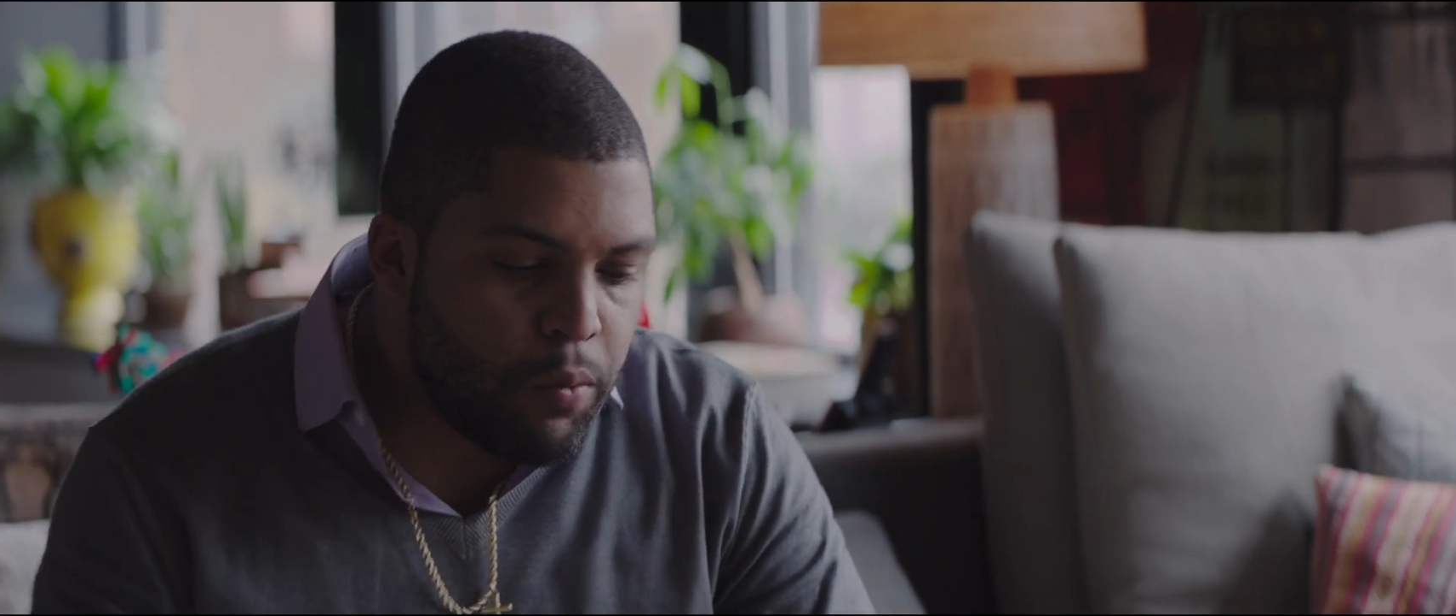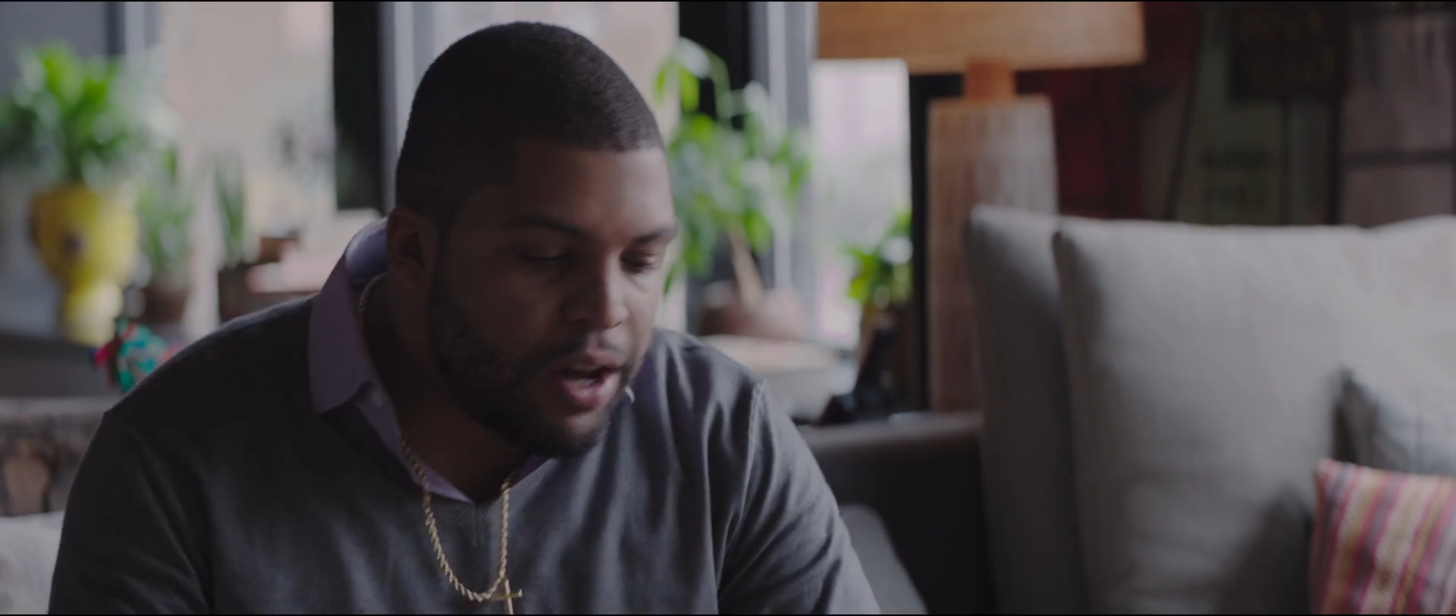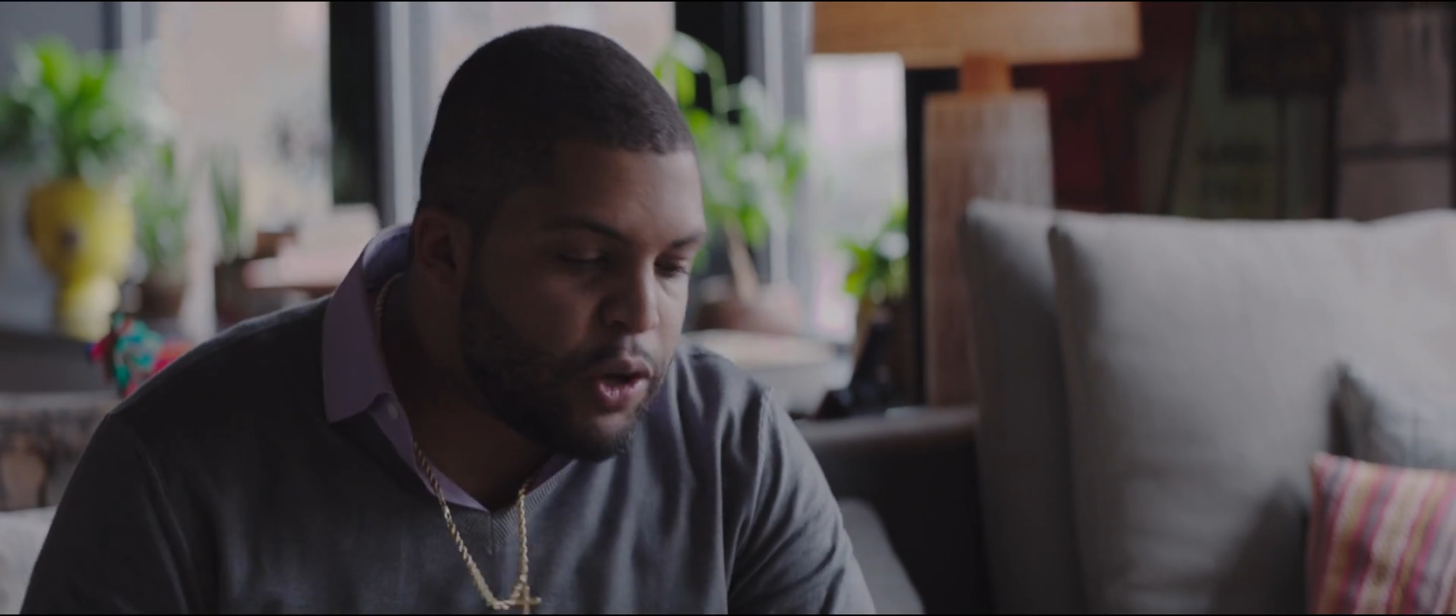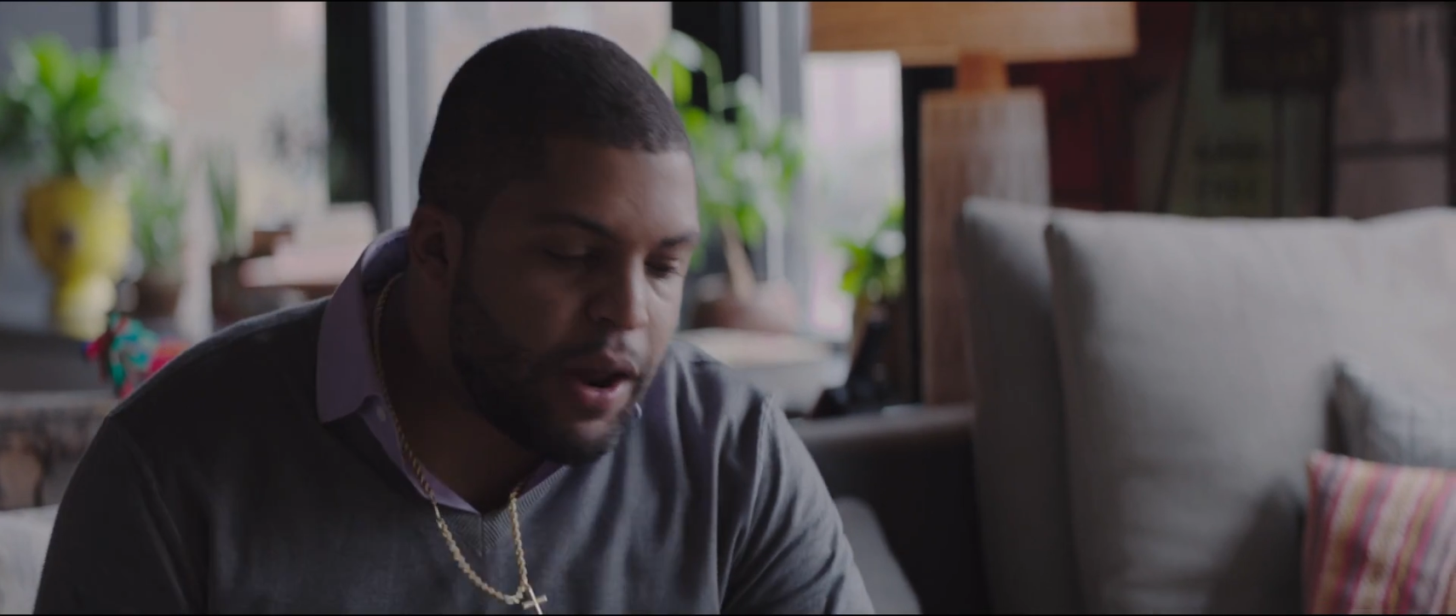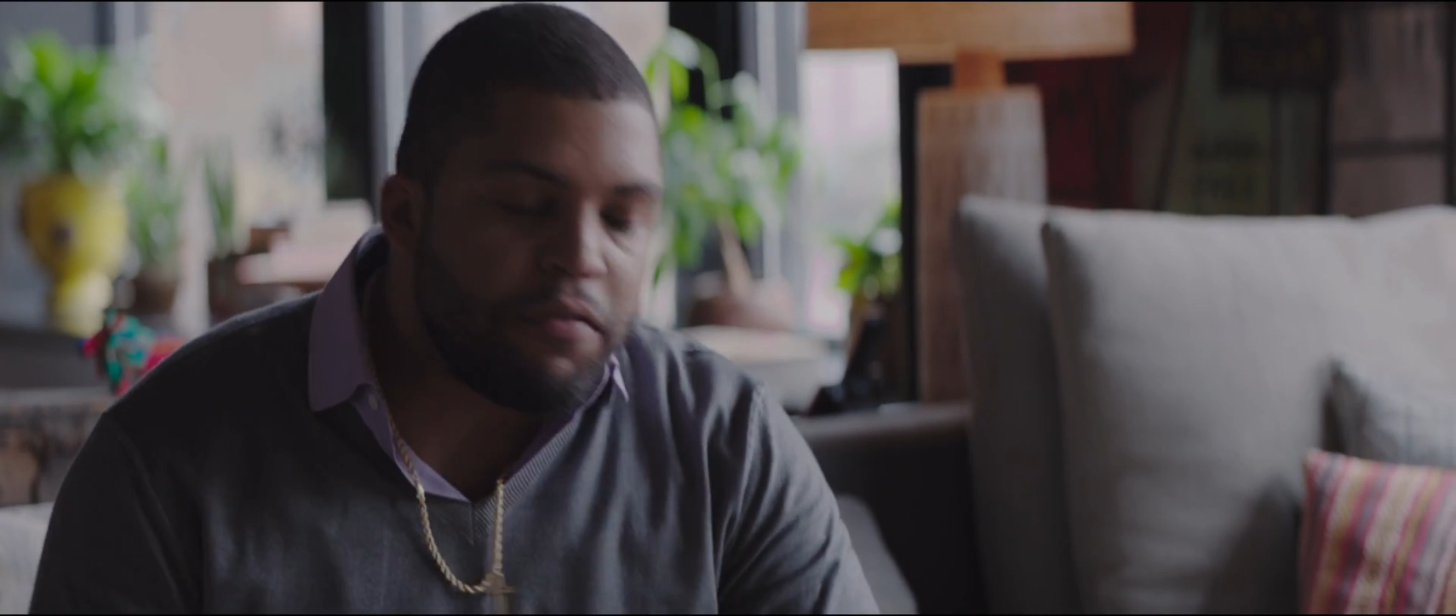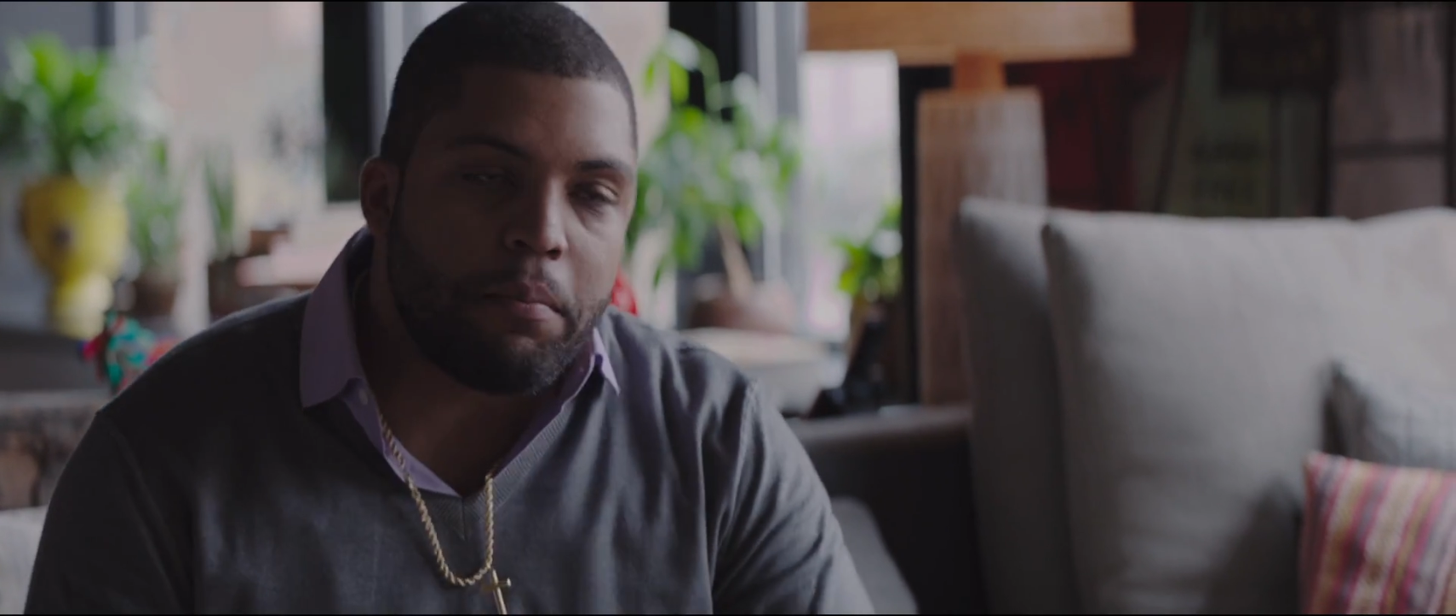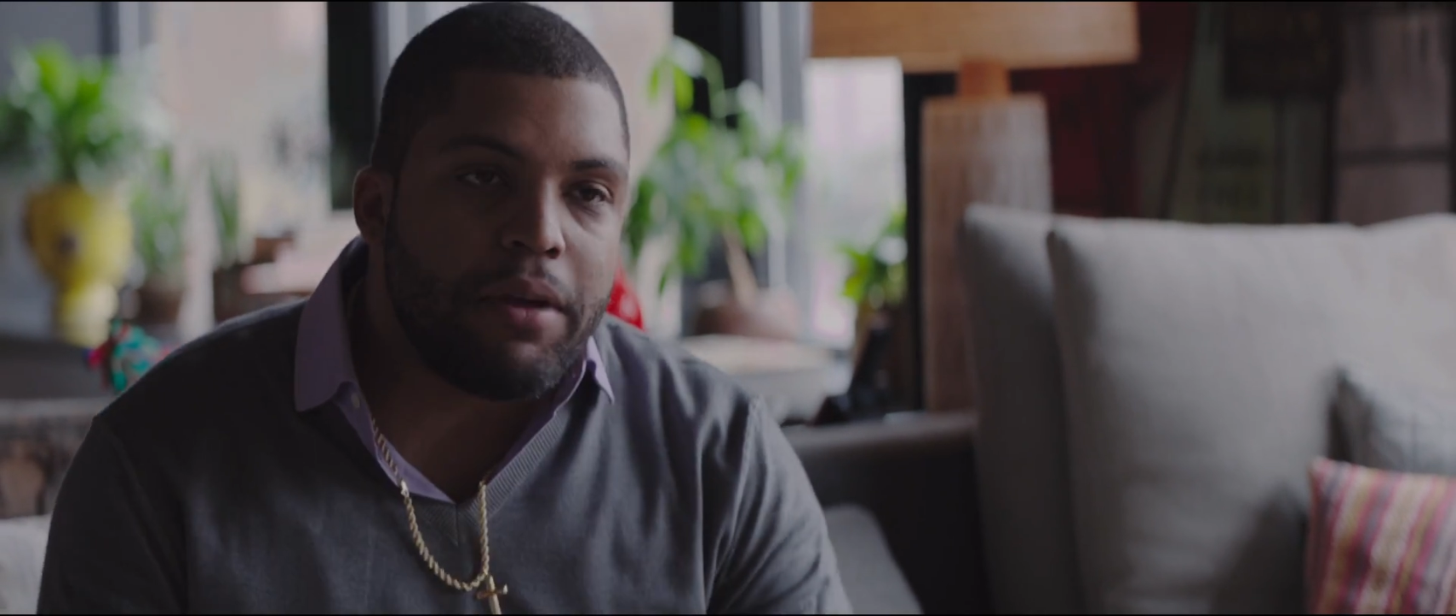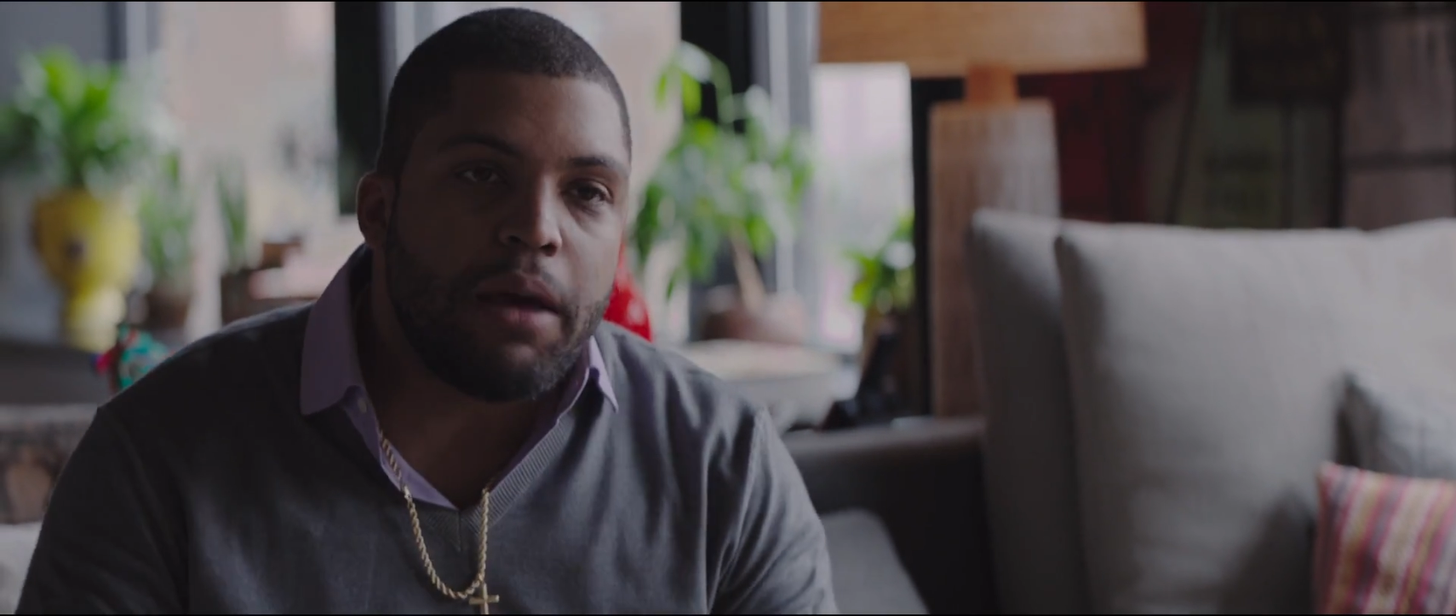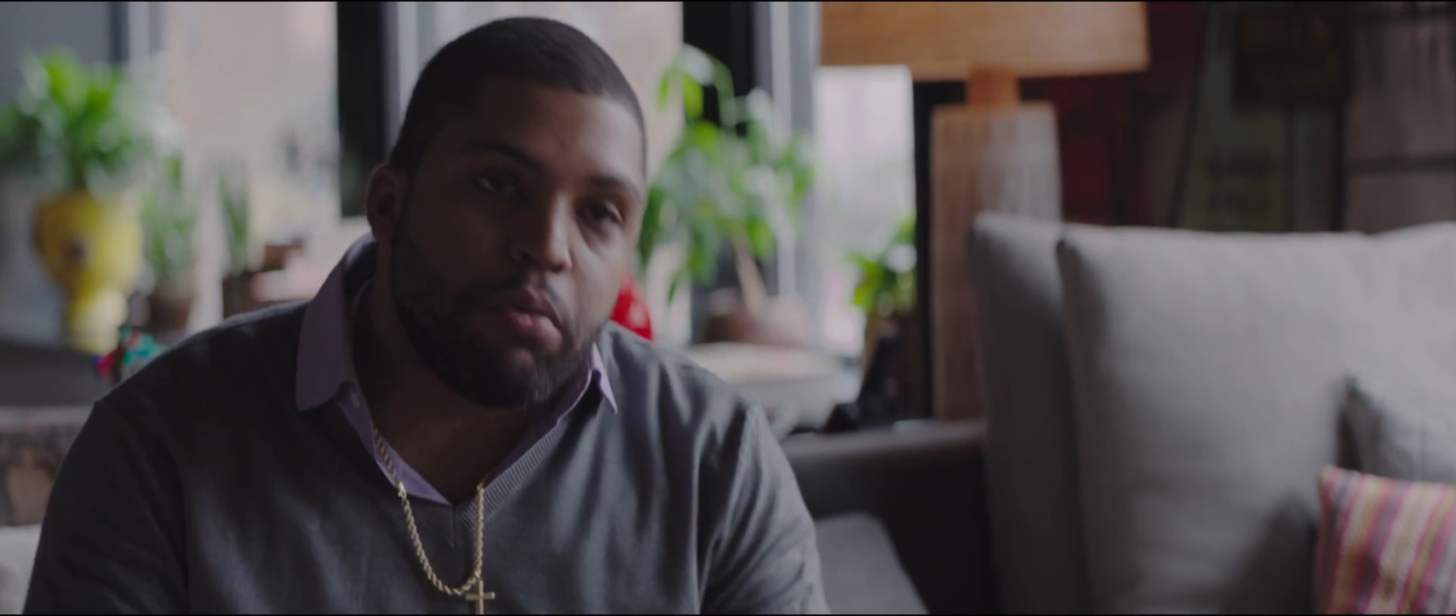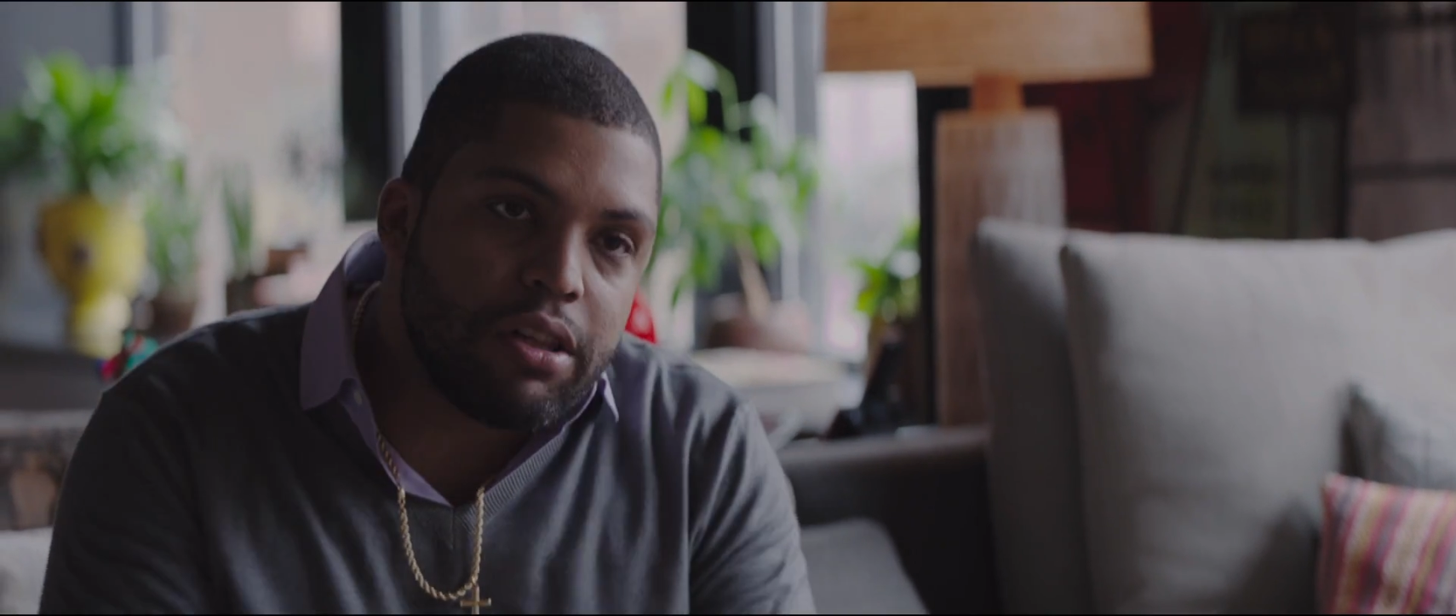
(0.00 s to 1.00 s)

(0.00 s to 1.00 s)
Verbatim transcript: why you haven't been able